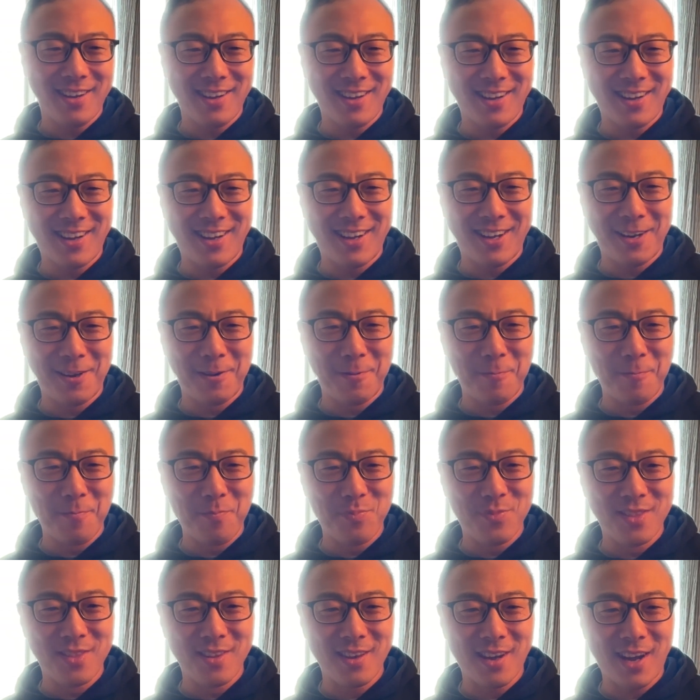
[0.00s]
Um,
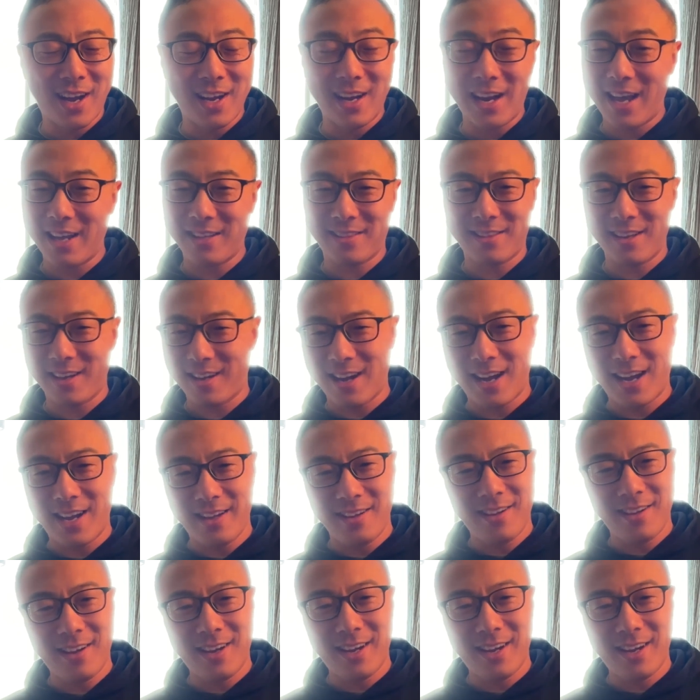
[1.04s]
I like the guy.